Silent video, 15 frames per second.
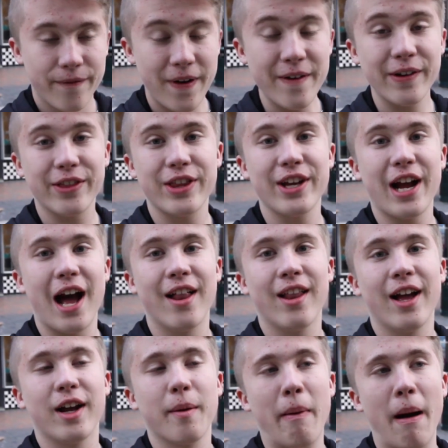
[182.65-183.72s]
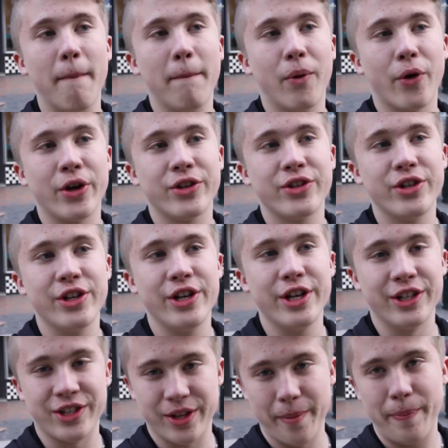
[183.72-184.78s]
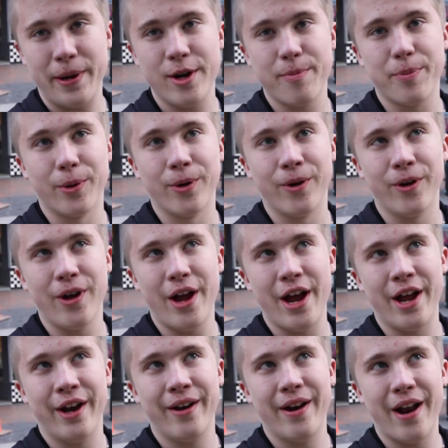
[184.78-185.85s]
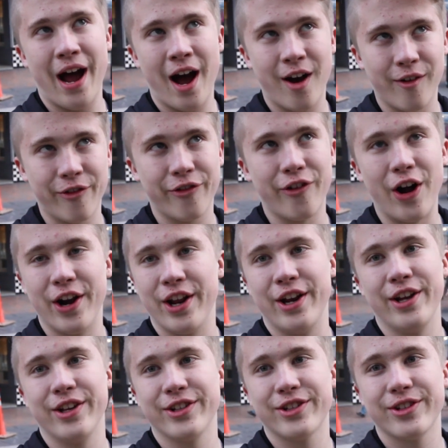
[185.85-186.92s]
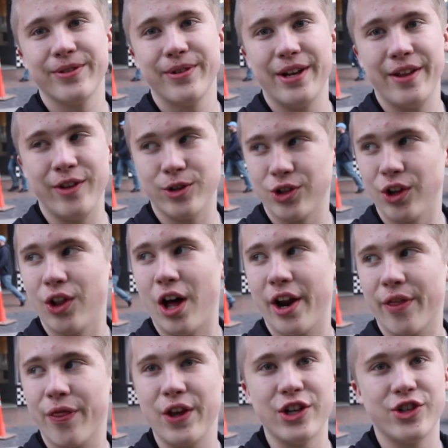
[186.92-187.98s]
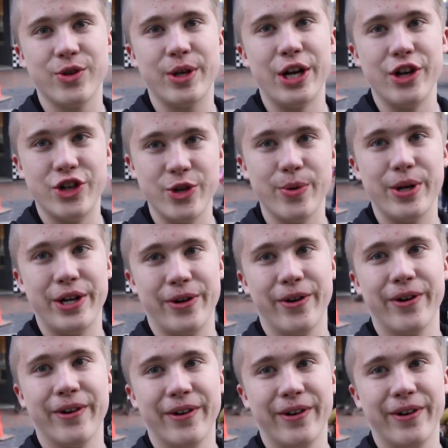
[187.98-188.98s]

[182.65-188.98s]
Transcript: Favorite thing I like about Boise is the people and how fun it is, and there's a lot of things you can do here.